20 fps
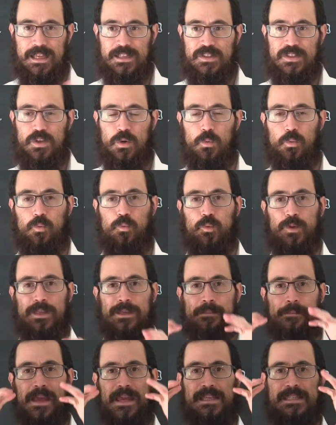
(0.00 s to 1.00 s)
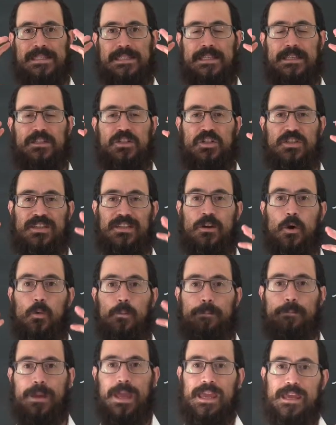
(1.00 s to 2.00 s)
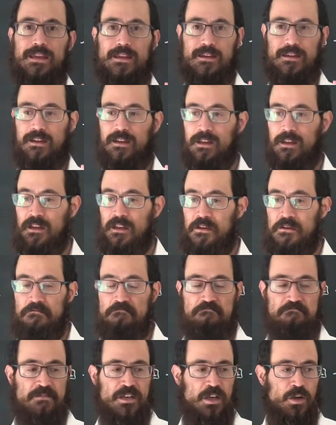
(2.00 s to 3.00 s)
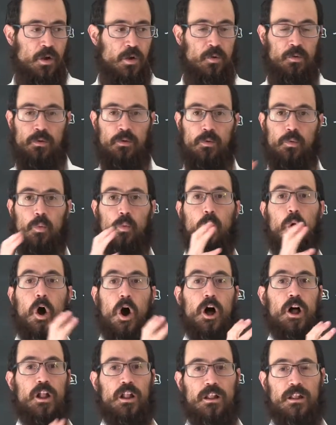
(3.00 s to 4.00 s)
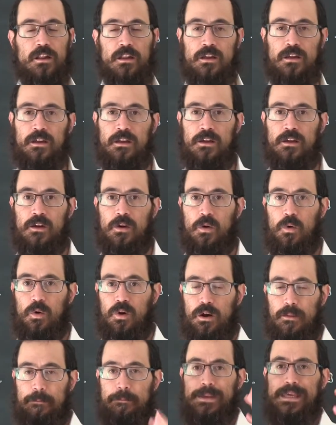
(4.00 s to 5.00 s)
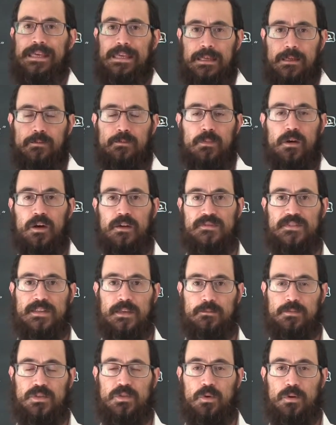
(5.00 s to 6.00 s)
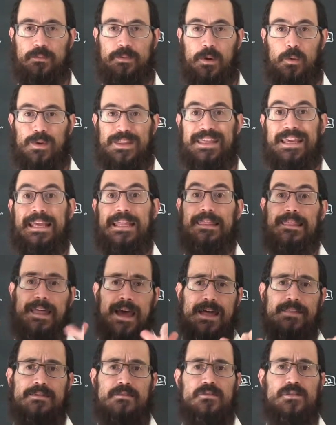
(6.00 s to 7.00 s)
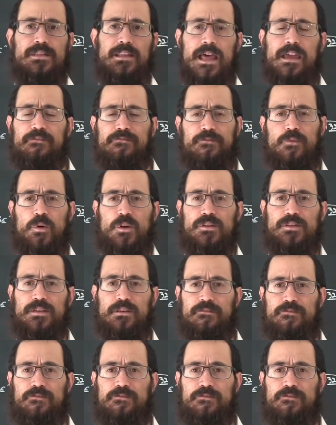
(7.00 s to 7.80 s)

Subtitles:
And so we may see just an opaque, wall or a beam of some sort, but within that there's life force.